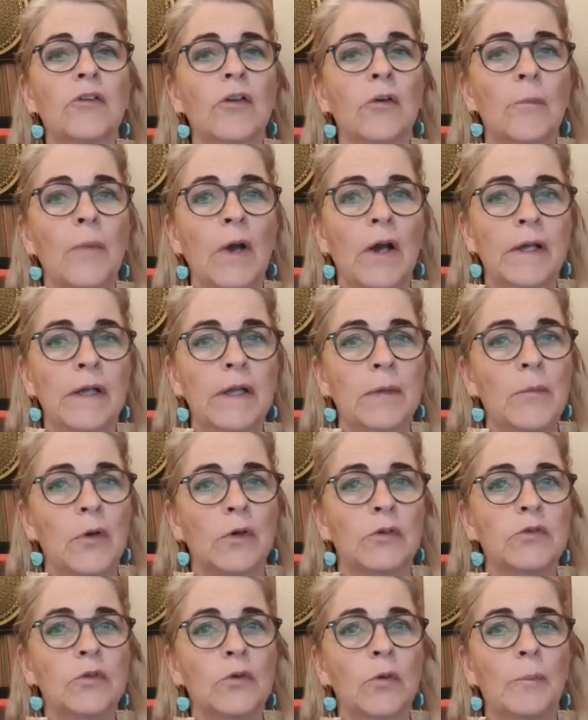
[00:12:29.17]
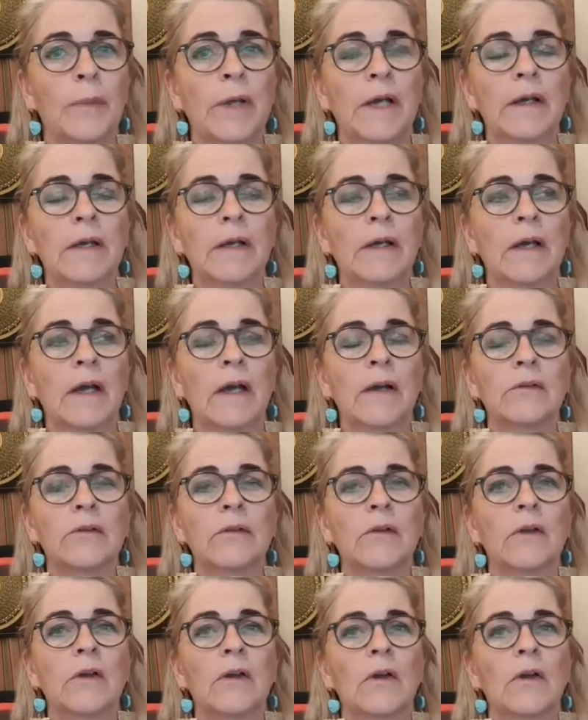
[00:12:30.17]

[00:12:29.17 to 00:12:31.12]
So my emotional bank account,